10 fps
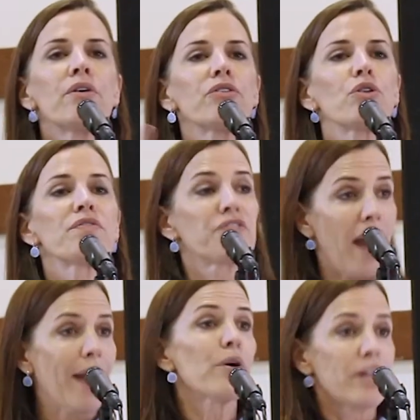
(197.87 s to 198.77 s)
sort
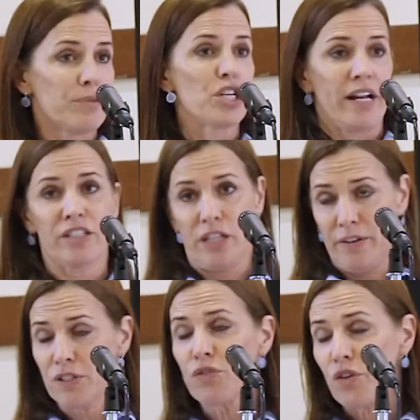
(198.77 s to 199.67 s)
of our
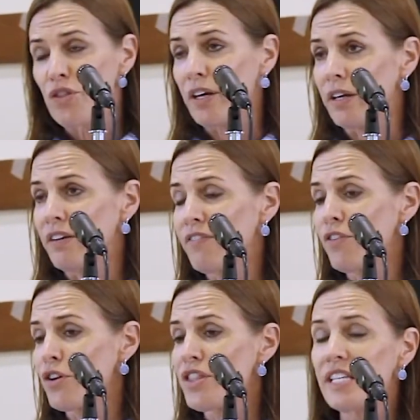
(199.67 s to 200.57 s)
objectives for
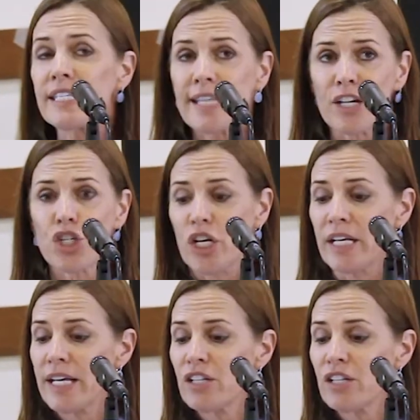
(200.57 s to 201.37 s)
this session